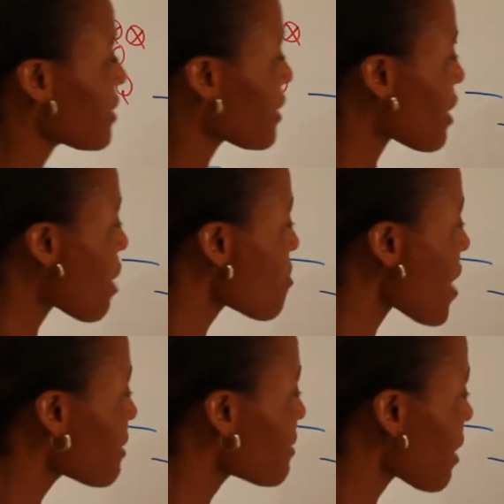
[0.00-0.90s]
You come
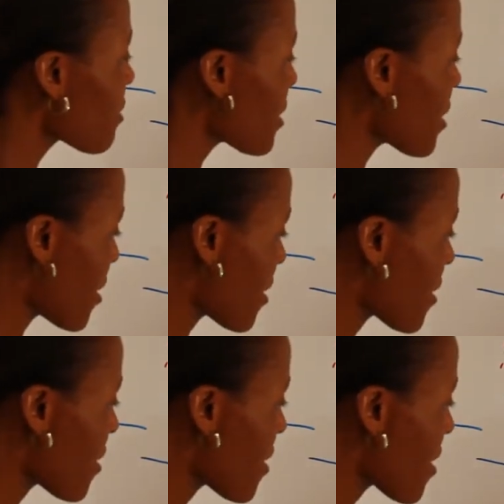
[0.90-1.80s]
right down here.
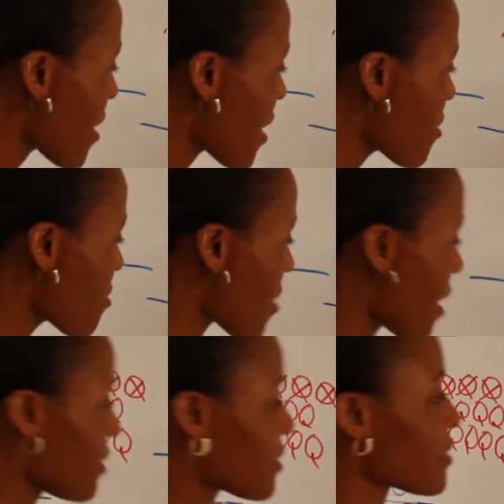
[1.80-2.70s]
Are you
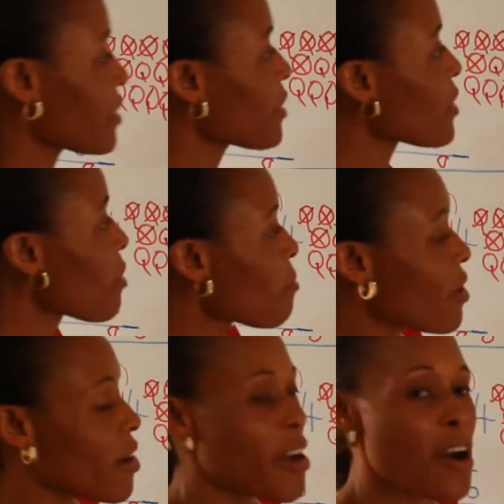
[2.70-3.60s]
right?
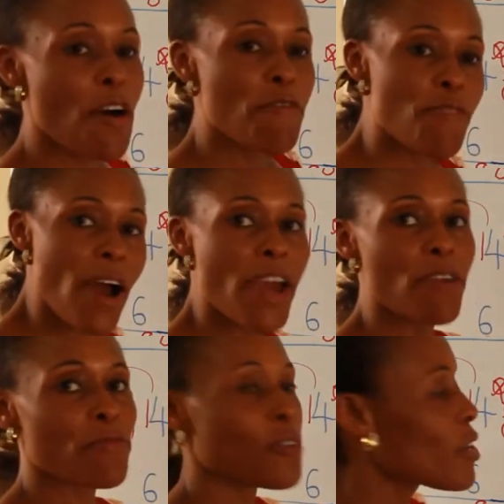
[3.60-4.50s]
Number 5.